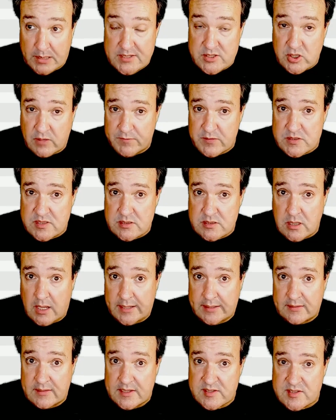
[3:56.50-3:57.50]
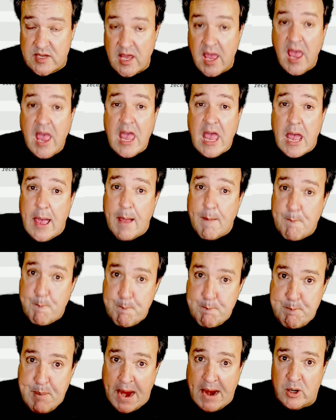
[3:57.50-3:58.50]
officers like this
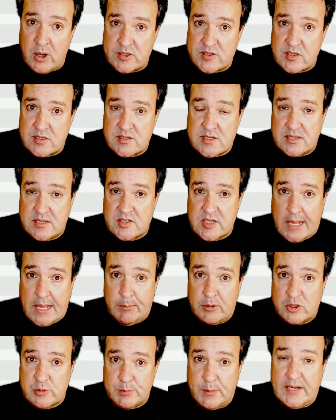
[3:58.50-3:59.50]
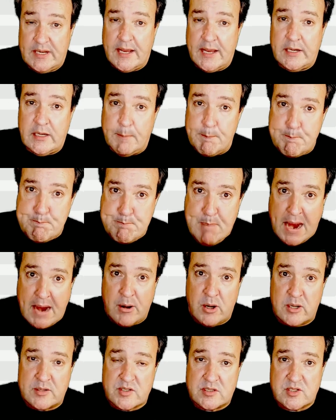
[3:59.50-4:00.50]
embarrasses the establishment. It
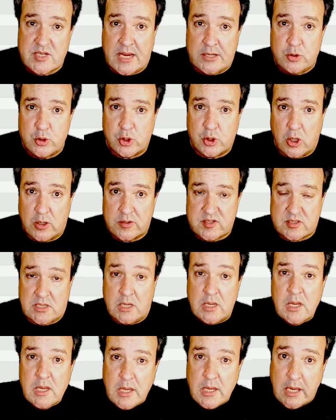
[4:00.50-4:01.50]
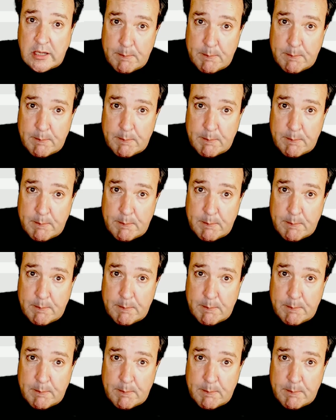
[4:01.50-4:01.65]
embarrasses Andrew Costa. It